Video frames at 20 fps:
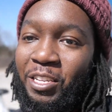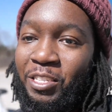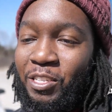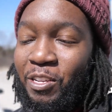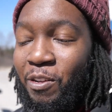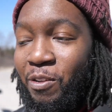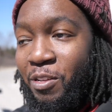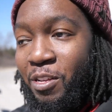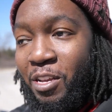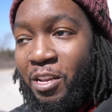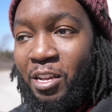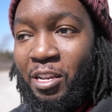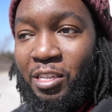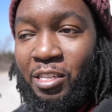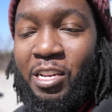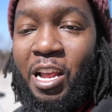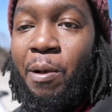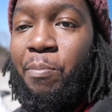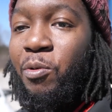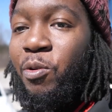So
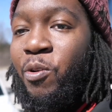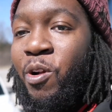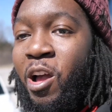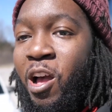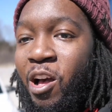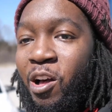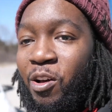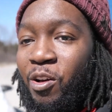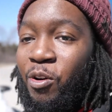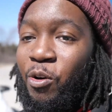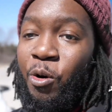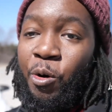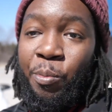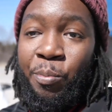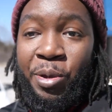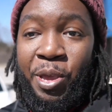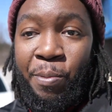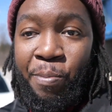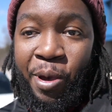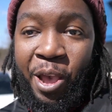shop around or
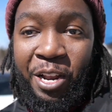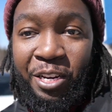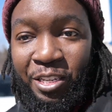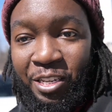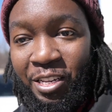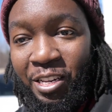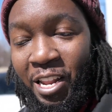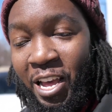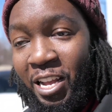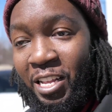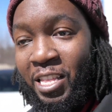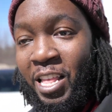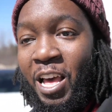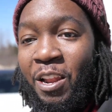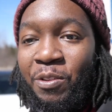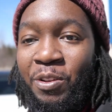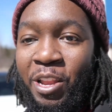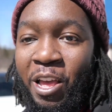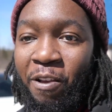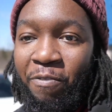be patient. Like,
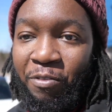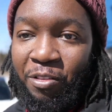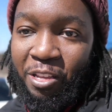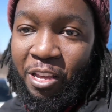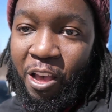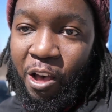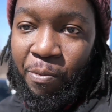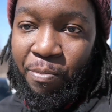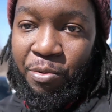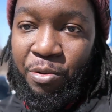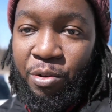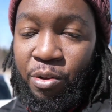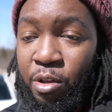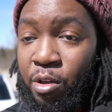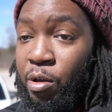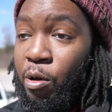that'll definitely help you.